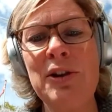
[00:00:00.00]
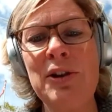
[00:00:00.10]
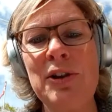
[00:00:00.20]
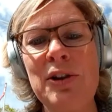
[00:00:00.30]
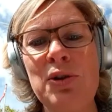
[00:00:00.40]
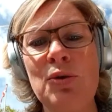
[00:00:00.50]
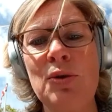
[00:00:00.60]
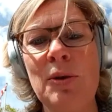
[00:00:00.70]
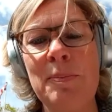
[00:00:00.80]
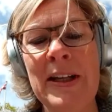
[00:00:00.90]
to
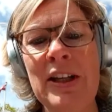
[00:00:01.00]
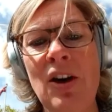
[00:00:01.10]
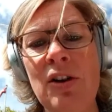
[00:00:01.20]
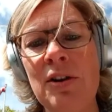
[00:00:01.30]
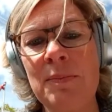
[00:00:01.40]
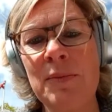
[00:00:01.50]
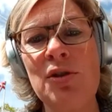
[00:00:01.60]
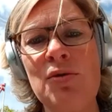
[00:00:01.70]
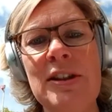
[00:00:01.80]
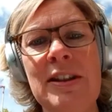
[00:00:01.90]
many other
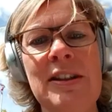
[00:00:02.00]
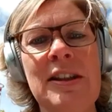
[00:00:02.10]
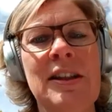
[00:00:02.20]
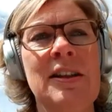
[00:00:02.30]
countries in the